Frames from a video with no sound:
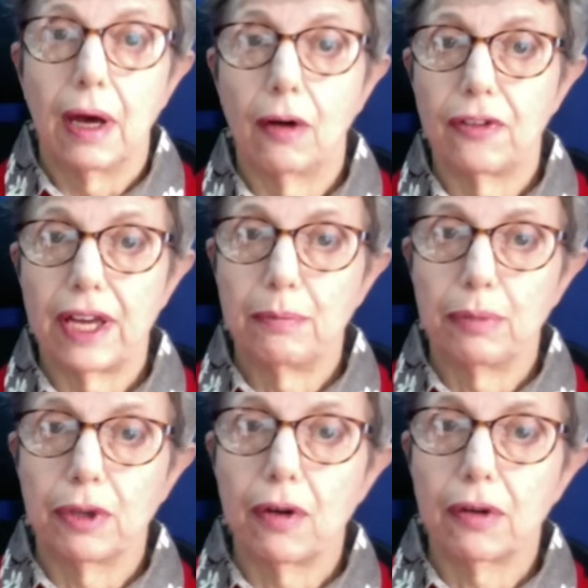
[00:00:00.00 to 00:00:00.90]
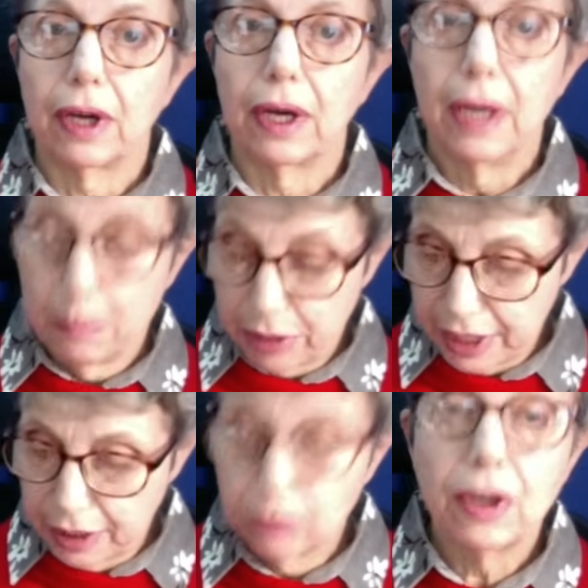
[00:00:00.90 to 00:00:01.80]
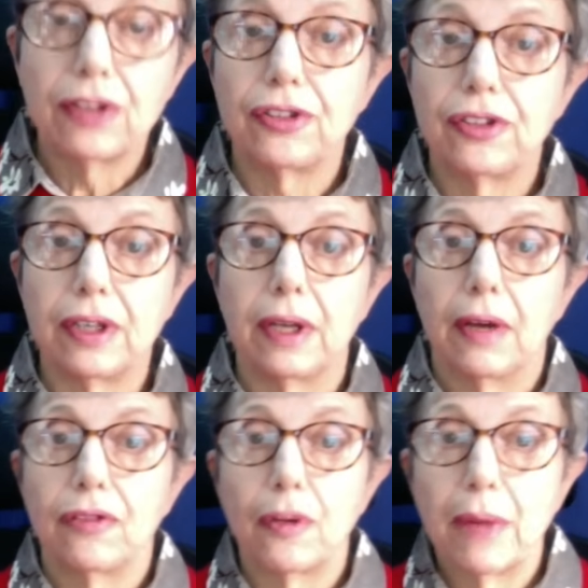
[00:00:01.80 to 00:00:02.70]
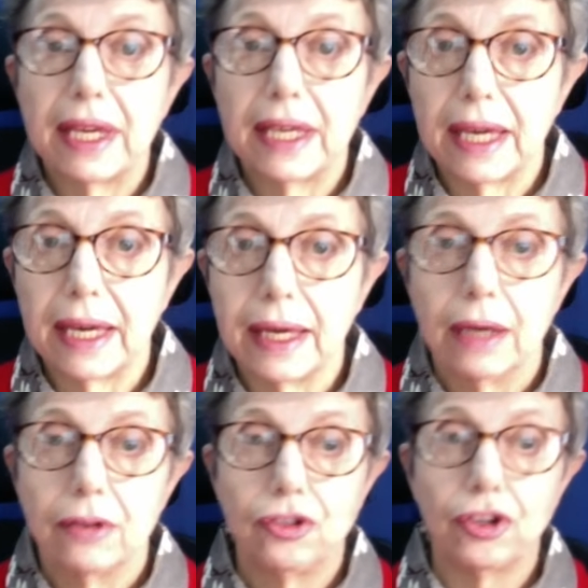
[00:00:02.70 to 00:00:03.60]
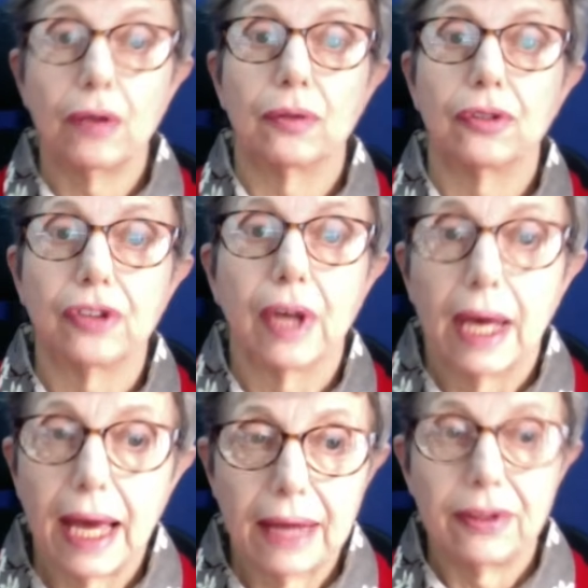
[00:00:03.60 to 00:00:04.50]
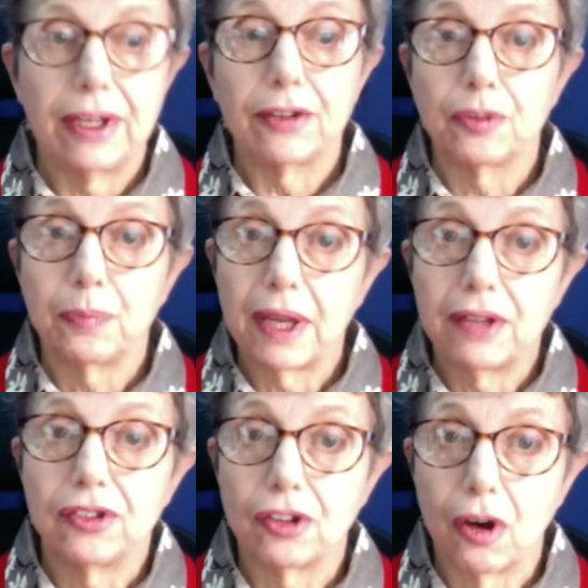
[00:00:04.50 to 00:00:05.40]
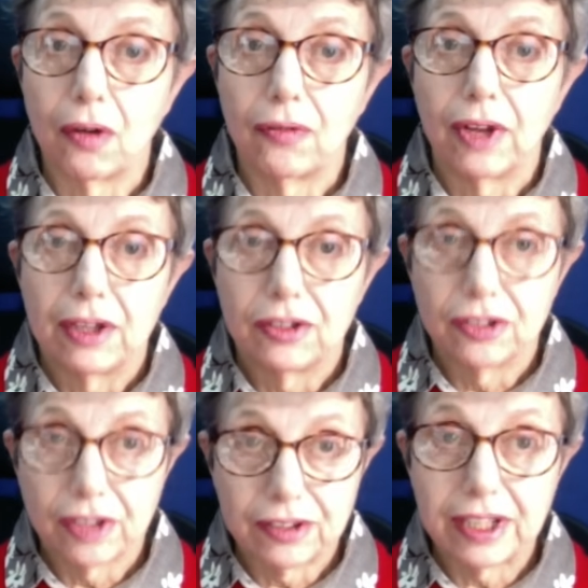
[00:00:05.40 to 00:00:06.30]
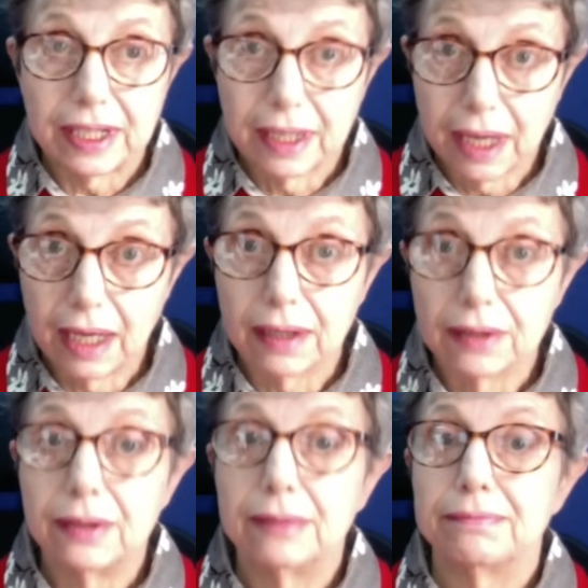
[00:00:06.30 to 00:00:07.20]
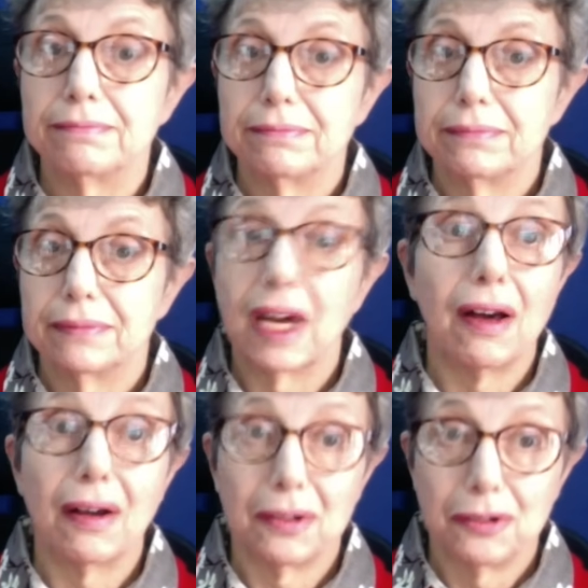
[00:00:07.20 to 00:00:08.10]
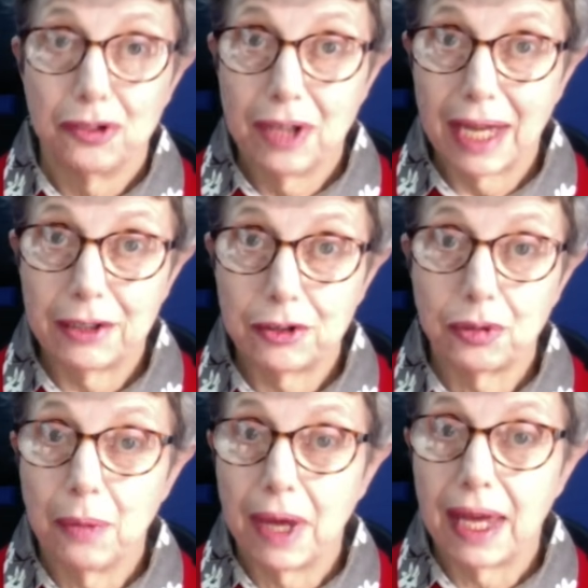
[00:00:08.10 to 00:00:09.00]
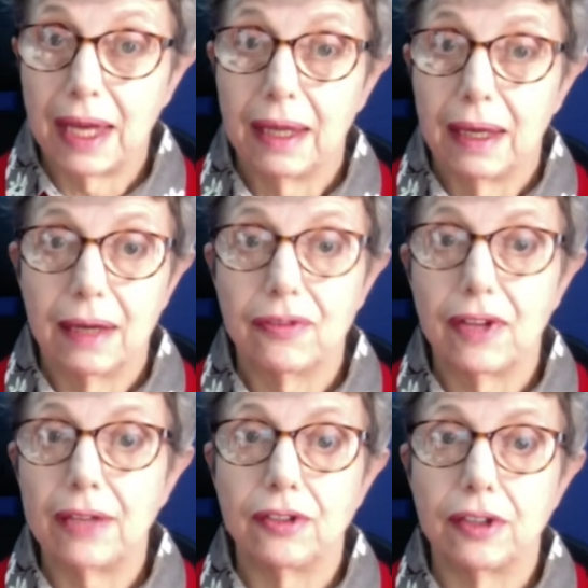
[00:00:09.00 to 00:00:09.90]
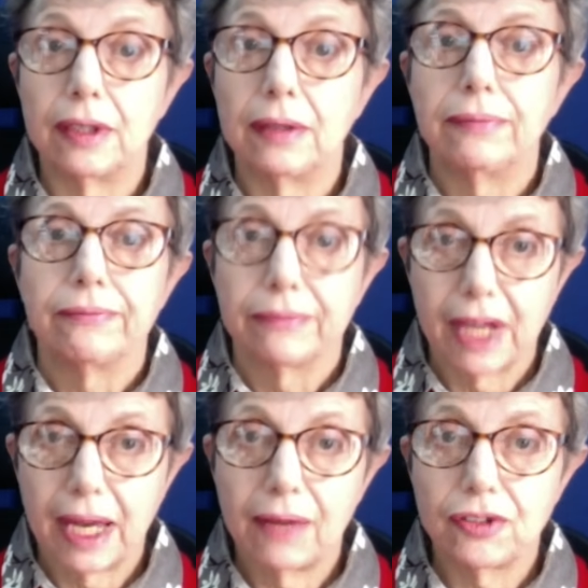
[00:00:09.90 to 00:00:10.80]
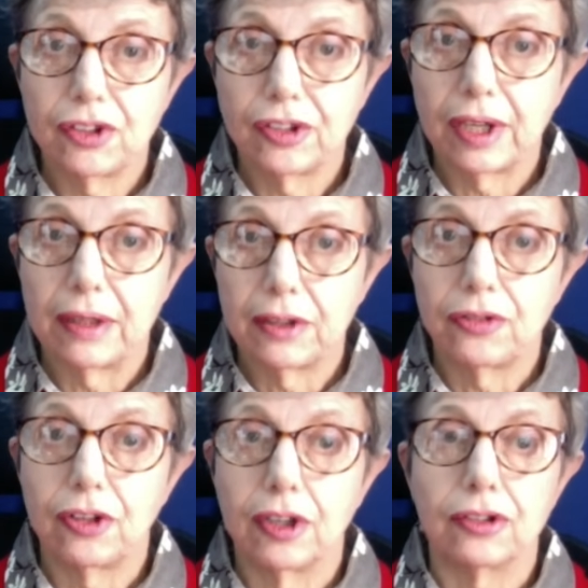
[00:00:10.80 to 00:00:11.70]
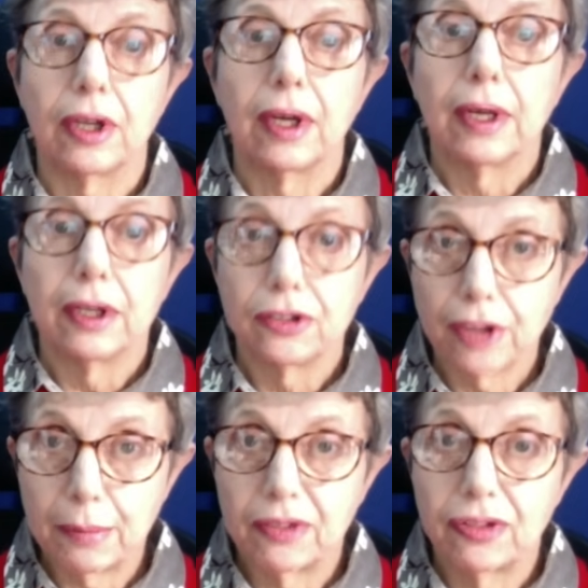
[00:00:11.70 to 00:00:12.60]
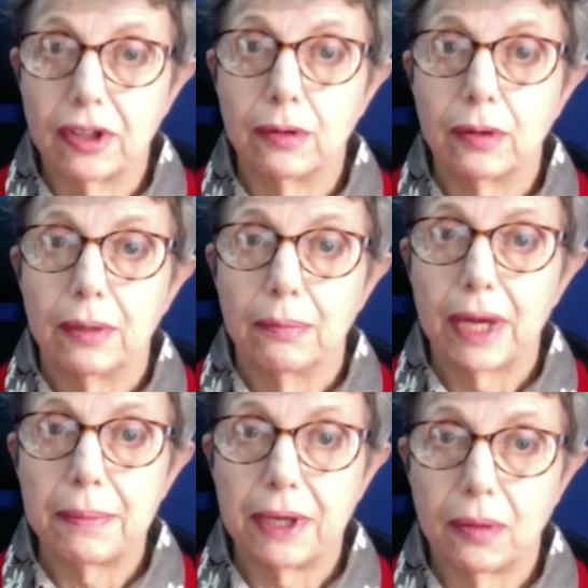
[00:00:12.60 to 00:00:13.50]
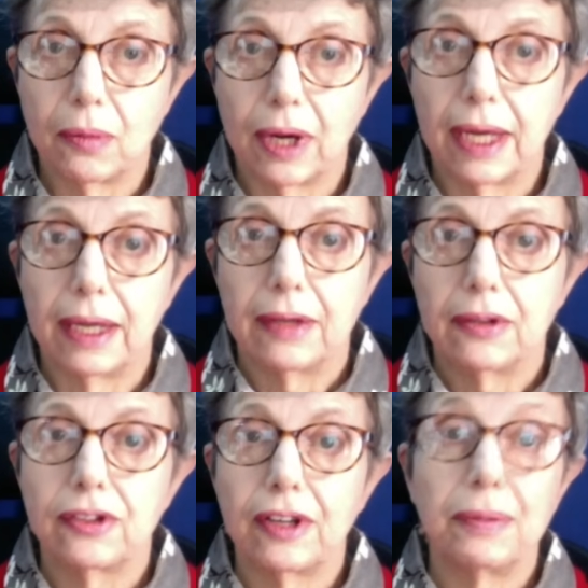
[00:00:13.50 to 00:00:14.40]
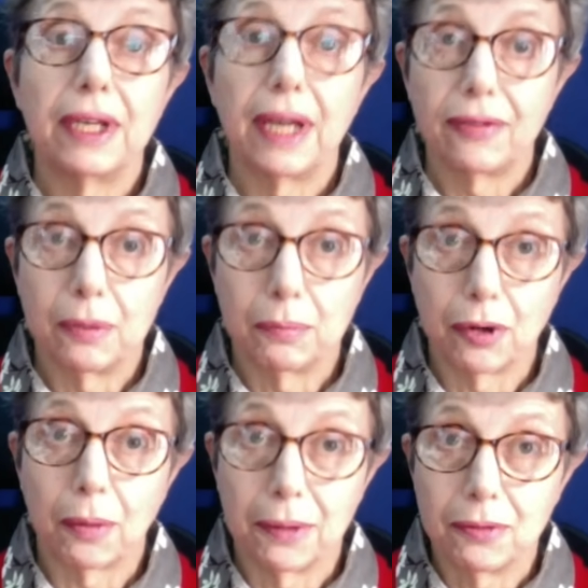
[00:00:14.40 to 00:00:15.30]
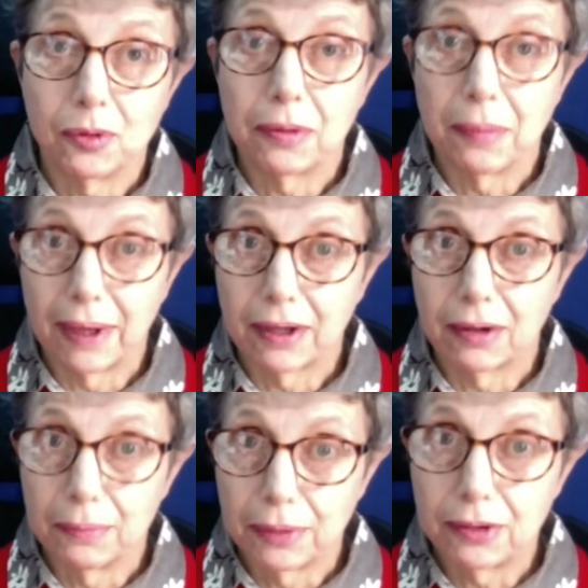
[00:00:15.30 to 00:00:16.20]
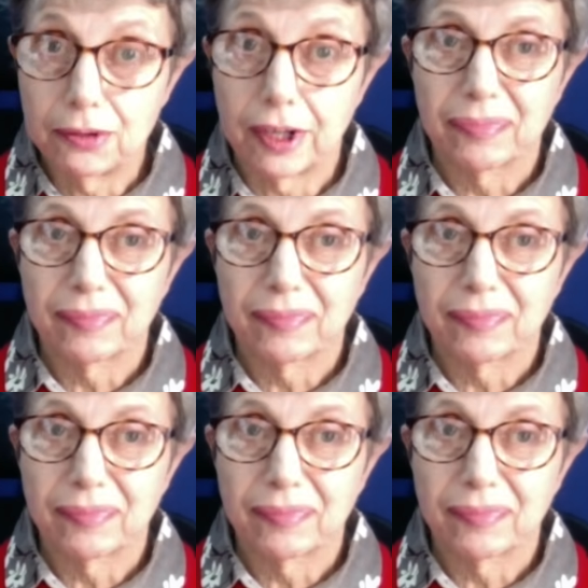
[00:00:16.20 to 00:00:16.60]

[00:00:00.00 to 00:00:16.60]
of a blogger being arrested for making jokes at the expense of Sadiq Khan, our nightmare of London, I have to say this first. Some of you may be aware that I've been having problems with my computer.